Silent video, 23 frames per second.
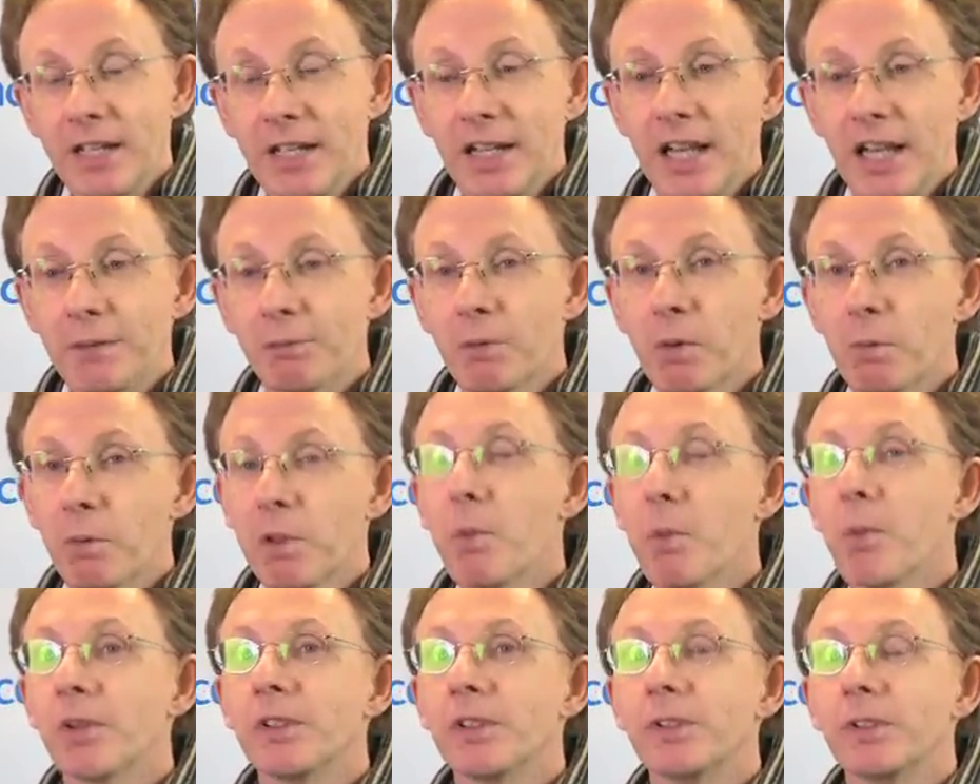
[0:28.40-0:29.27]
And what we
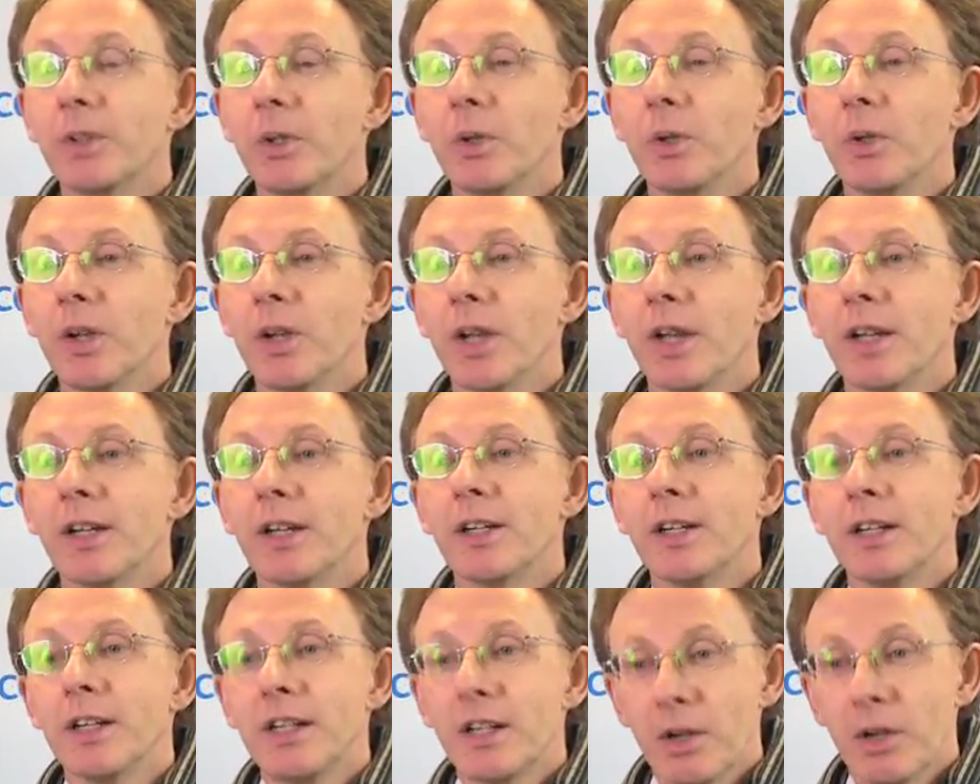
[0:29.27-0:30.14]
wanted to look at
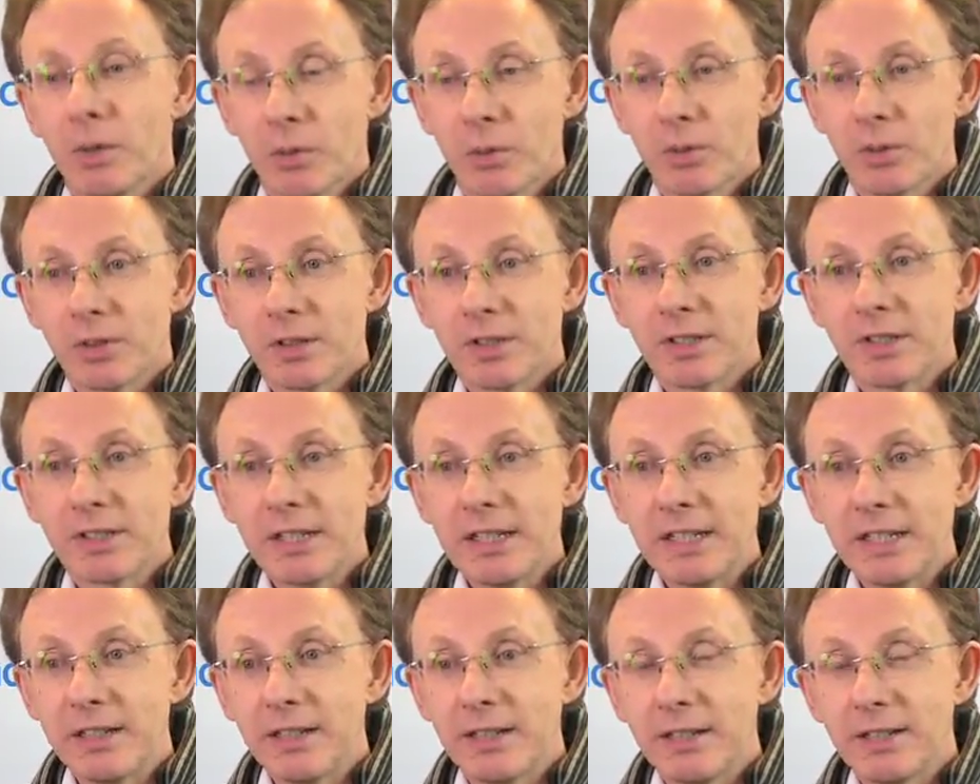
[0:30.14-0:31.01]
was to
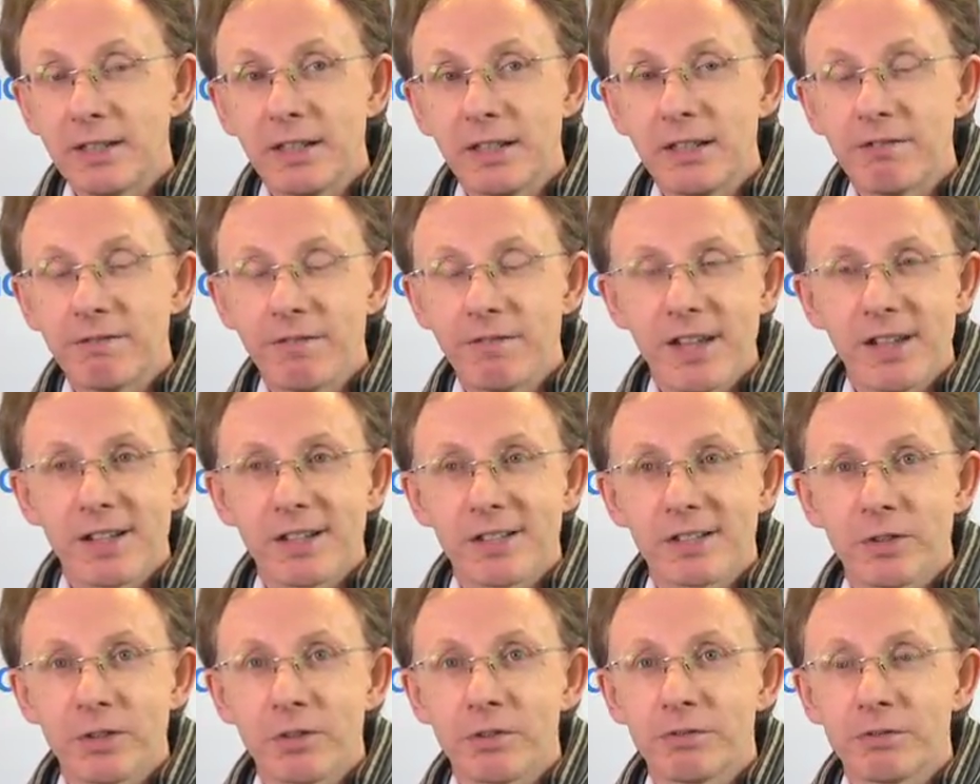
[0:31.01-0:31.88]
see the
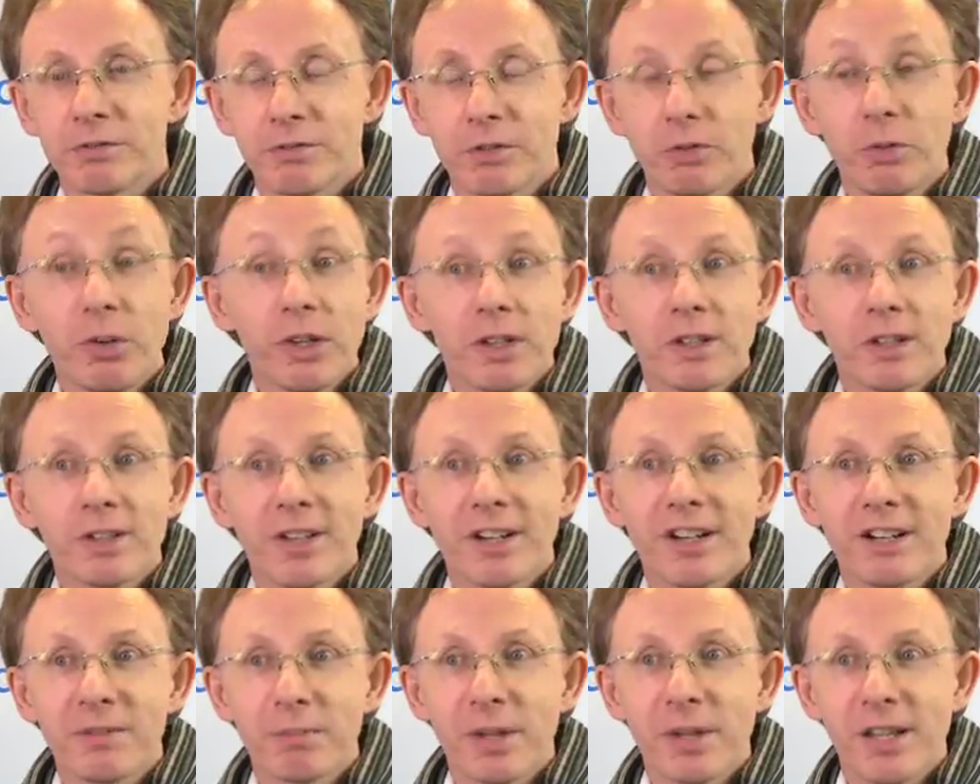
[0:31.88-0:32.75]
effects of
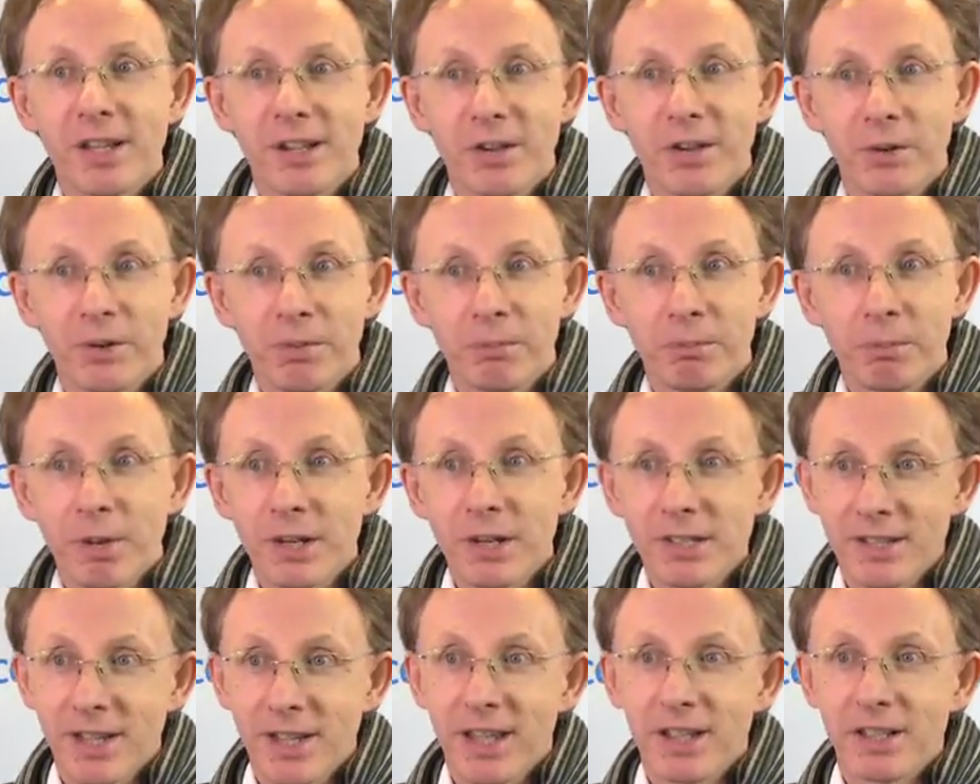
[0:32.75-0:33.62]
radiotherapy on
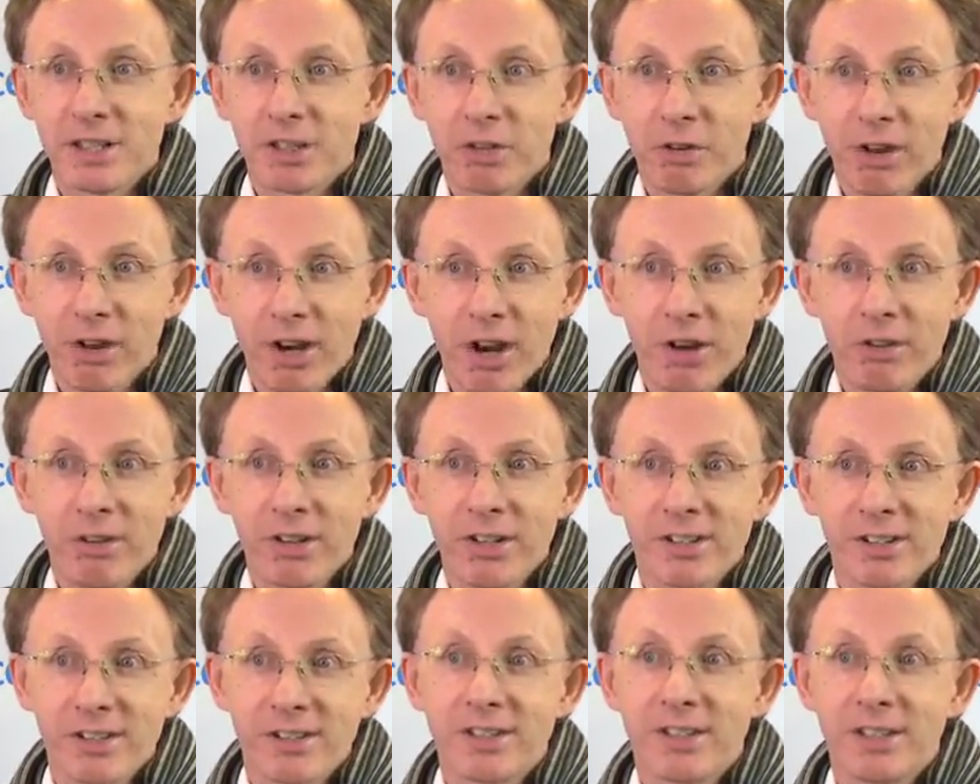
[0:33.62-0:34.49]
breast cancer
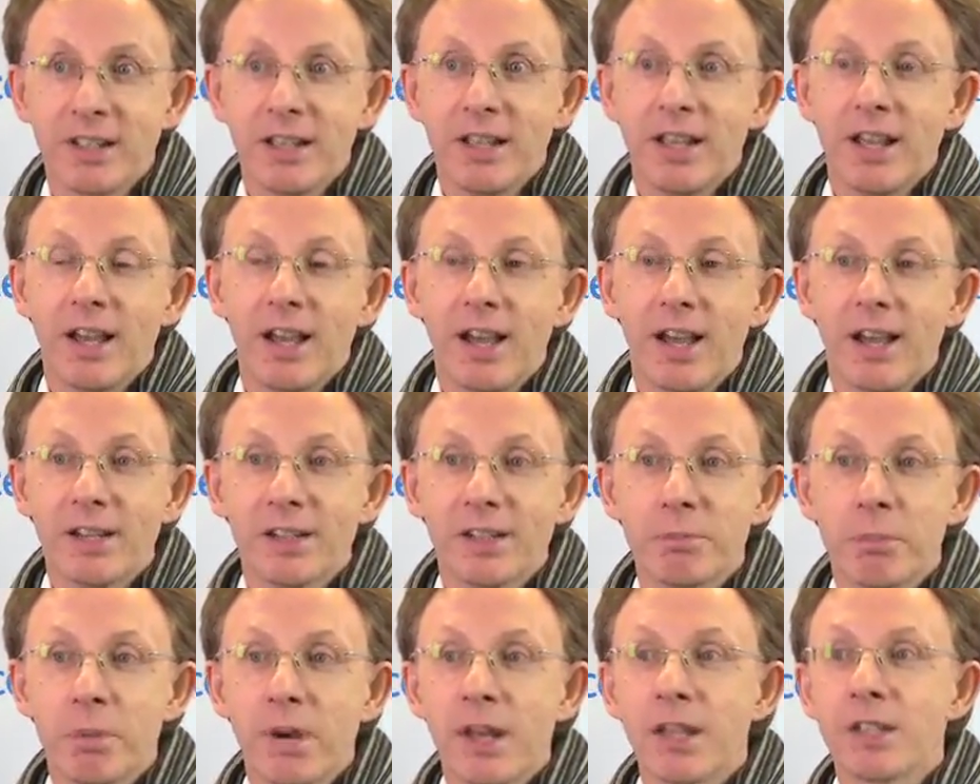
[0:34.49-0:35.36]
recurrence
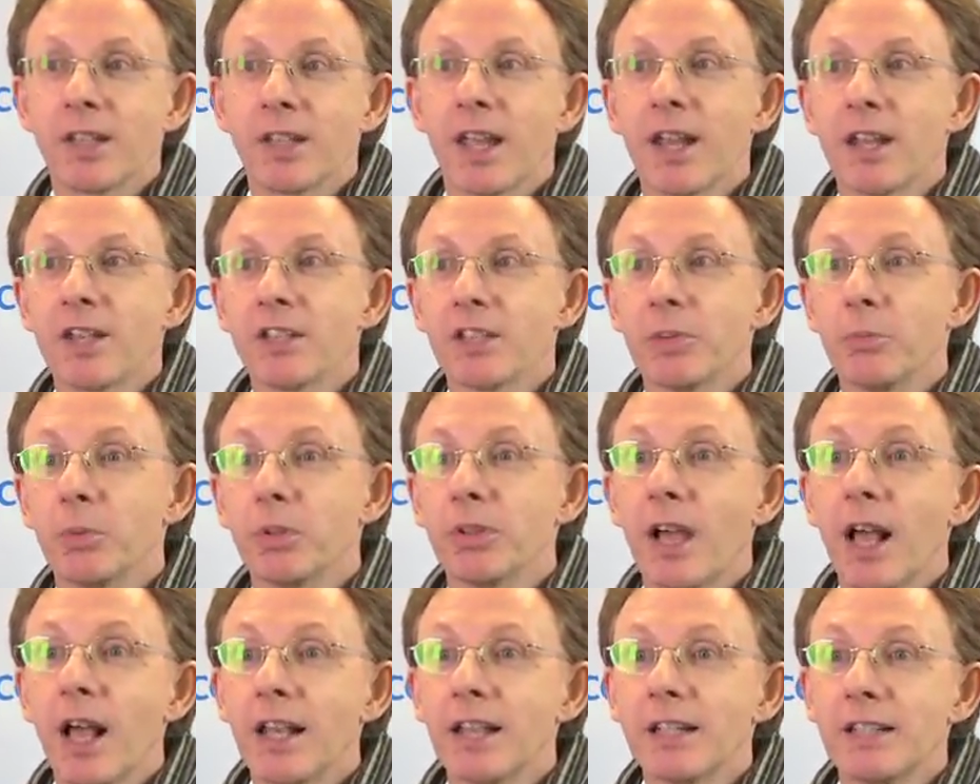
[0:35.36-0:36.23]
and breast cancer
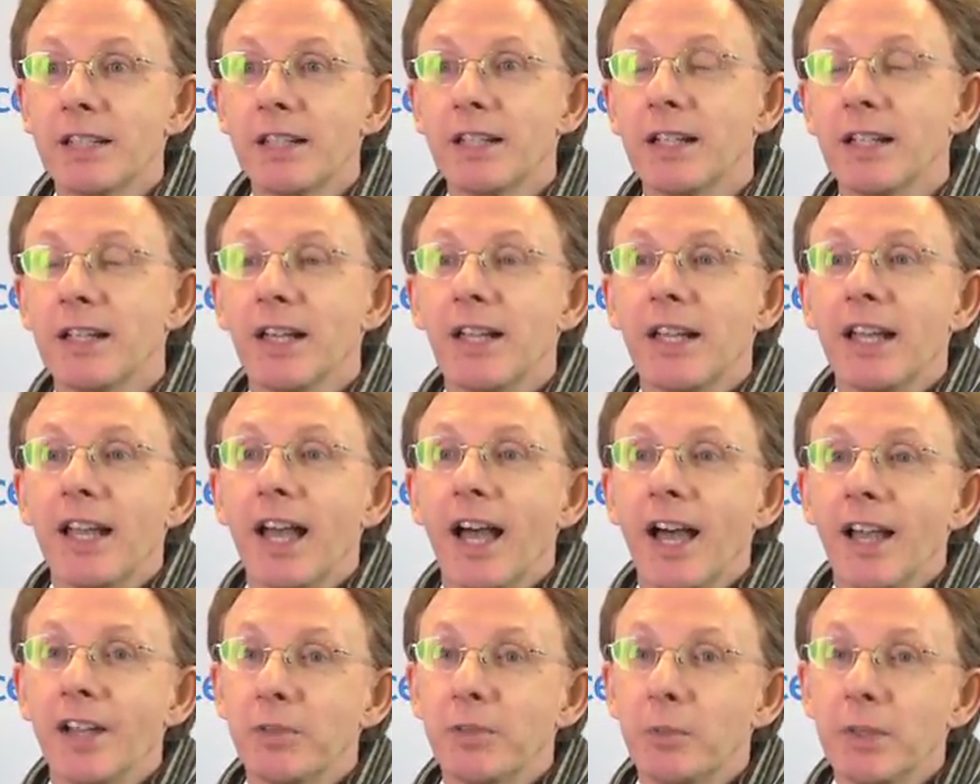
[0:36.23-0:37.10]
mortality.
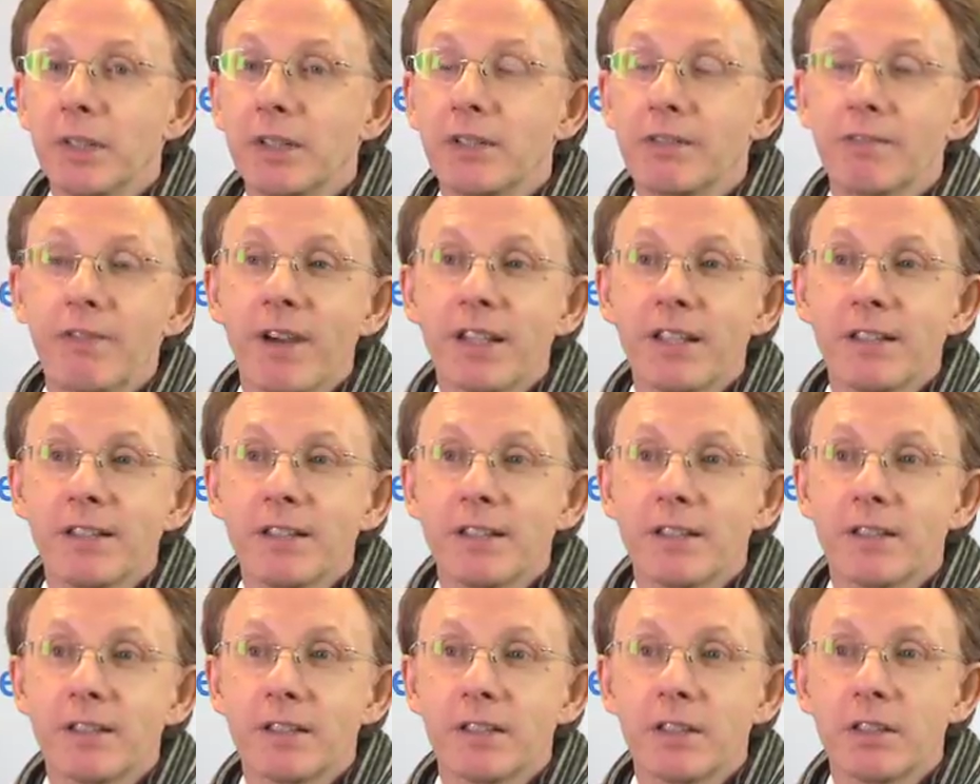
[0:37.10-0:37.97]
And we
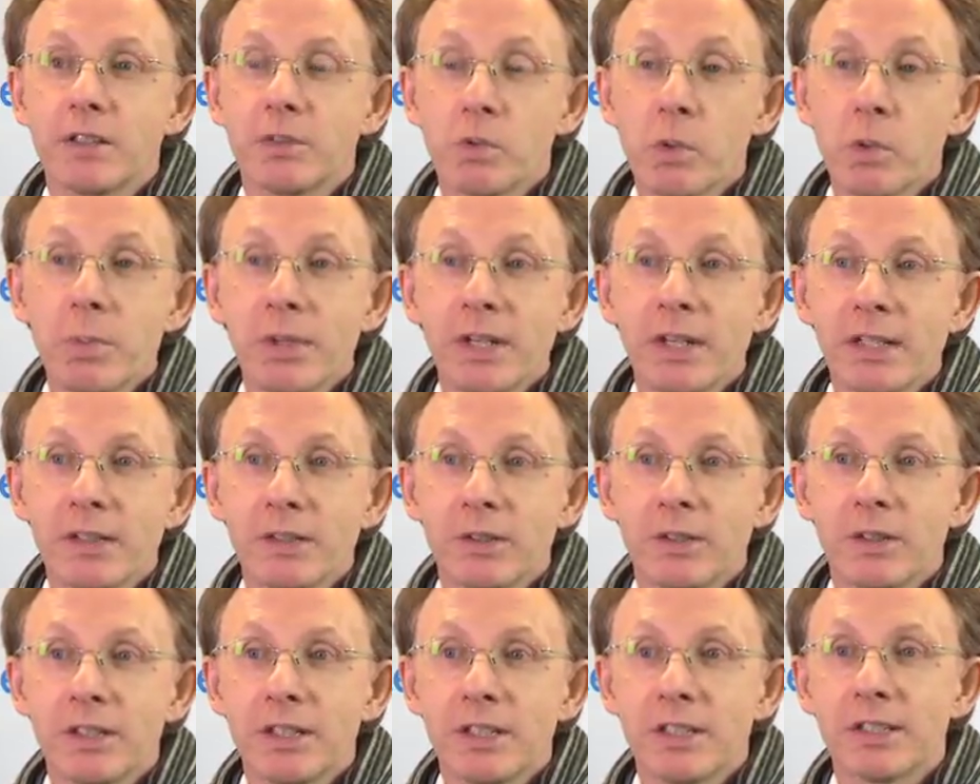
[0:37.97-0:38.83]
divided the women
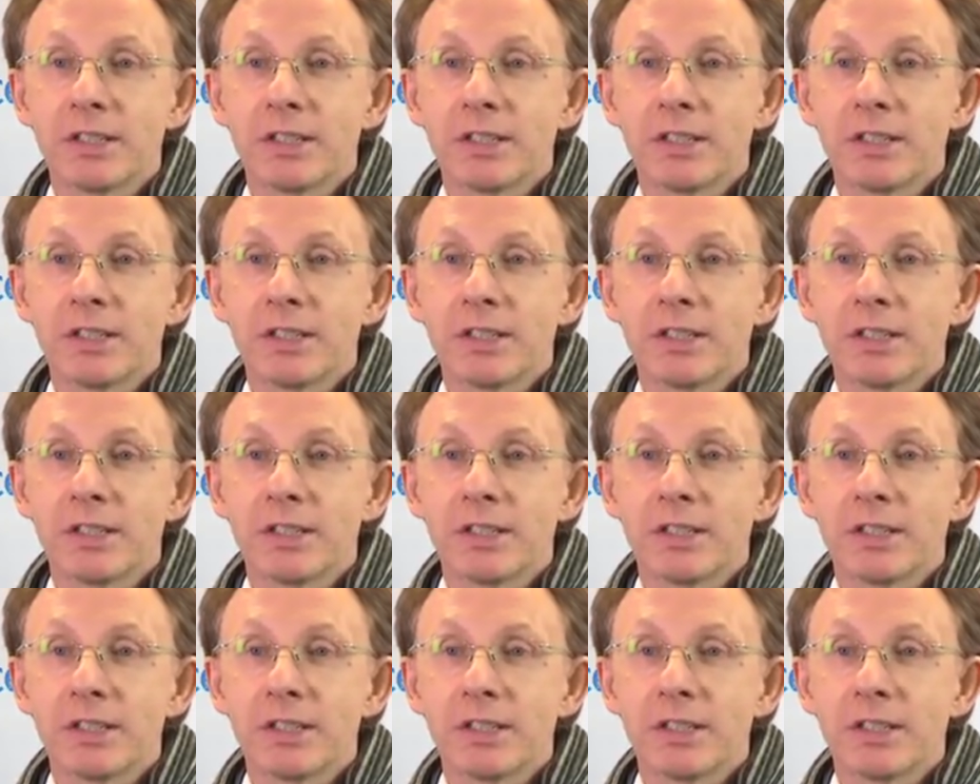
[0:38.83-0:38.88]
into